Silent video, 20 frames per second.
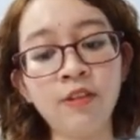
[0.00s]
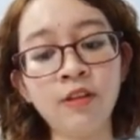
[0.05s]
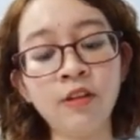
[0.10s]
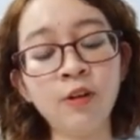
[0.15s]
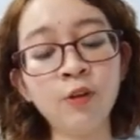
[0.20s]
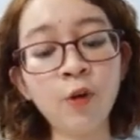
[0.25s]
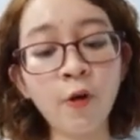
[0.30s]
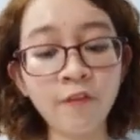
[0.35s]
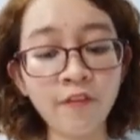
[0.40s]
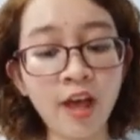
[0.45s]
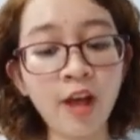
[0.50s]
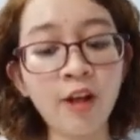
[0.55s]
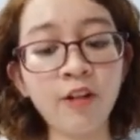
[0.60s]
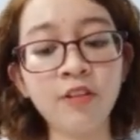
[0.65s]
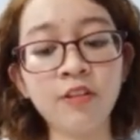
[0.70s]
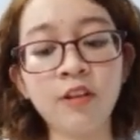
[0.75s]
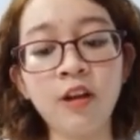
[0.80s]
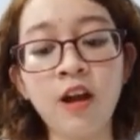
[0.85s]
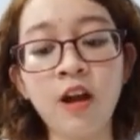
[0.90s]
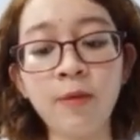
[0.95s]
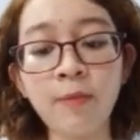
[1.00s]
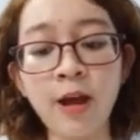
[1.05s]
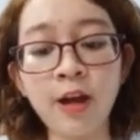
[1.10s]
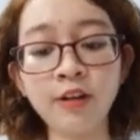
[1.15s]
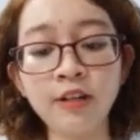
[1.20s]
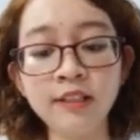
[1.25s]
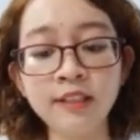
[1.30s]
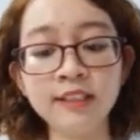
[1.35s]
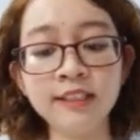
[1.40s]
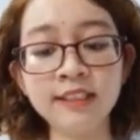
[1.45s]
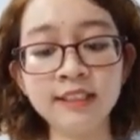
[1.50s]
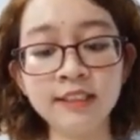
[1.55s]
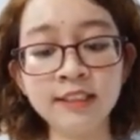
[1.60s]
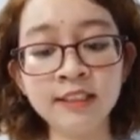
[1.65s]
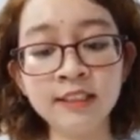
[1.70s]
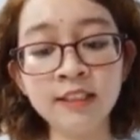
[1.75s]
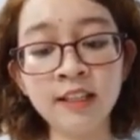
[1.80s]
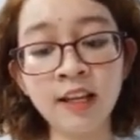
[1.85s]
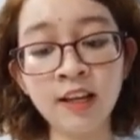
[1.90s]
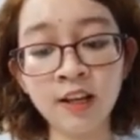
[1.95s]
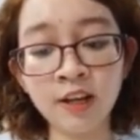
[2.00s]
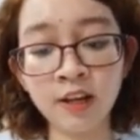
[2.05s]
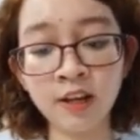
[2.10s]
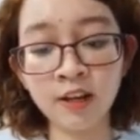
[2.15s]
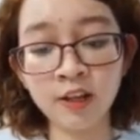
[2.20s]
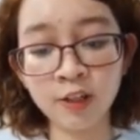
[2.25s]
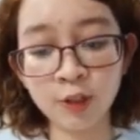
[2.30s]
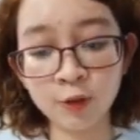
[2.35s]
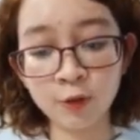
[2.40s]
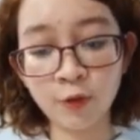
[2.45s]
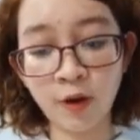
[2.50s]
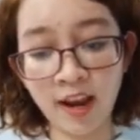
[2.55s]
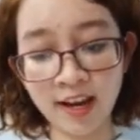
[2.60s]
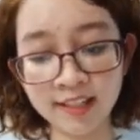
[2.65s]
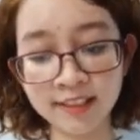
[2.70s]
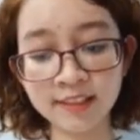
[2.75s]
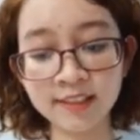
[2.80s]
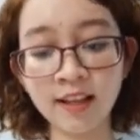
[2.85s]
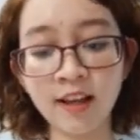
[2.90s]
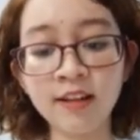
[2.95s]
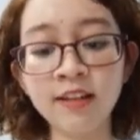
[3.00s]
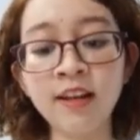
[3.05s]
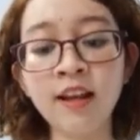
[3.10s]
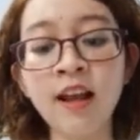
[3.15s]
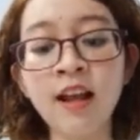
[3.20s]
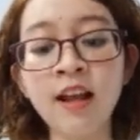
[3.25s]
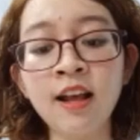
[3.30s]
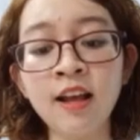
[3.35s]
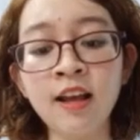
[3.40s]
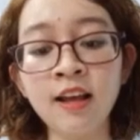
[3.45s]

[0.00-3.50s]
about the situation?